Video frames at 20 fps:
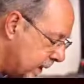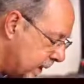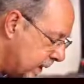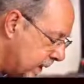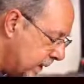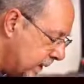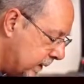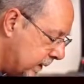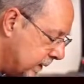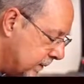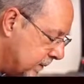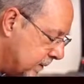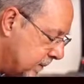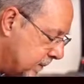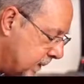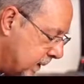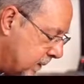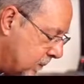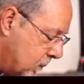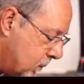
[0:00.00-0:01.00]
it gives
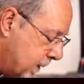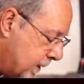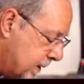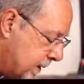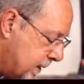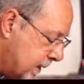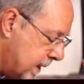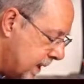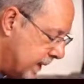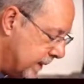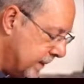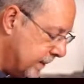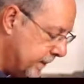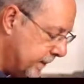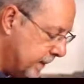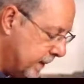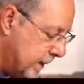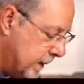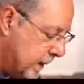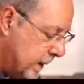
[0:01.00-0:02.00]
me 110.
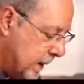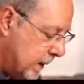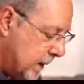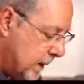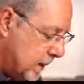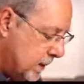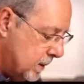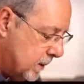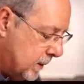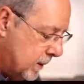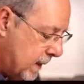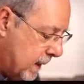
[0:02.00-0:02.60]
So